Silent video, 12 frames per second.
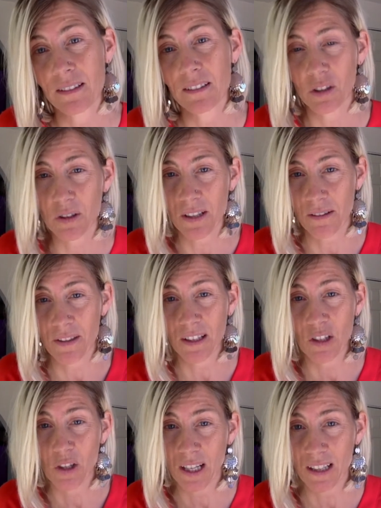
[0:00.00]
There's stuff that
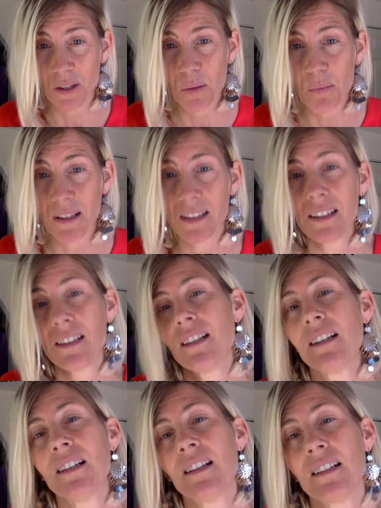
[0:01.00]
you can do, but
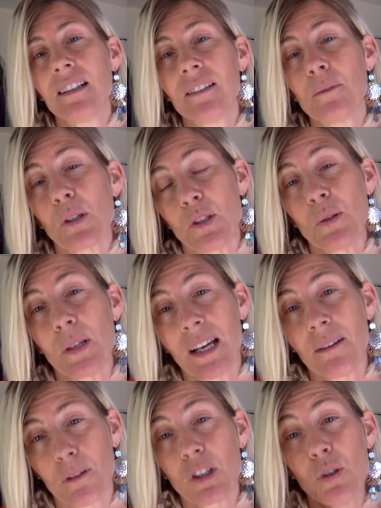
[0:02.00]
what you
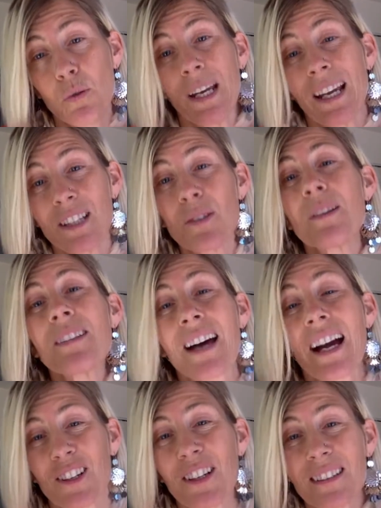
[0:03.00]
can do is
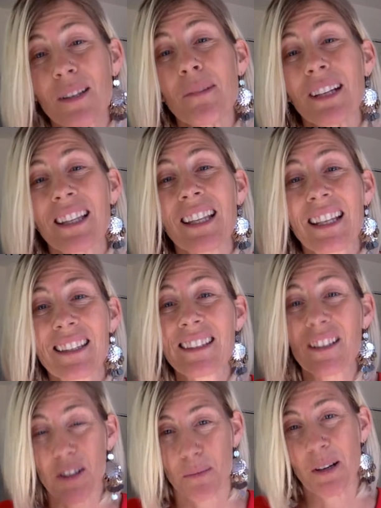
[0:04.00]
hiring somebody that's
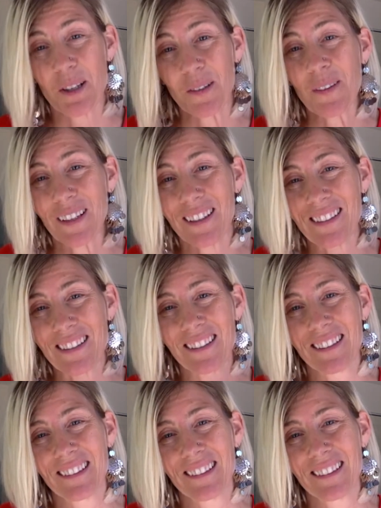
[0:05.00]
their specialties,